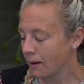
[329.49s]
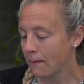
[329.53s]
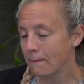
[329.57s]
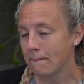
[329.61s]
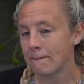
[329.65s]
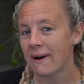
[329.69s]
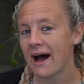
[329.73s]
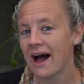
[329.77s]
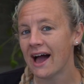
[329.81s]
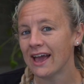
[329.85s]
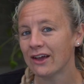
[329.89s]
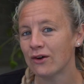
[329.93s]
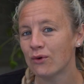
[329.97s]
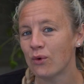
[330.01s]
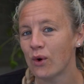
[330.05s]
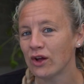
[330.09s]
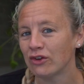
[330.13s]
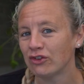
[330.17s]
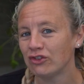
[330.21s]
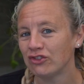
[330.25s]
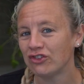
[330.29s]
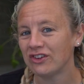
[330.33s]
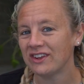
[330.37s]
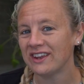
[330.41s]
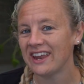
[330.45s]
My
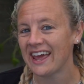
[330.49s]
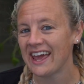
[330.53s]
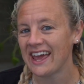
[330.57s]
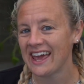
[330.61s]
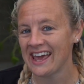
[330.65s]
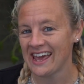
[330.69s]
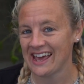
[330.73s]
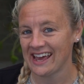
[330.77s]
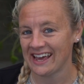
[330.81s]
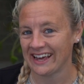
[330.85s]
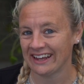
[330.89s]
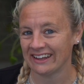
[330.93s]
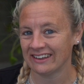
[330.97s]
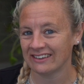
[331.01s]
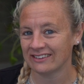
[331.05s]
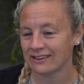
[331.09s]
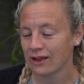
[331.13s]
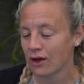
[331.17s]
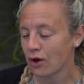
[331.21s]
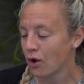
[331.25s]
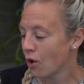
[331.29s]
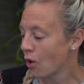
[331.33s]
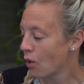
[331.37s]
question is,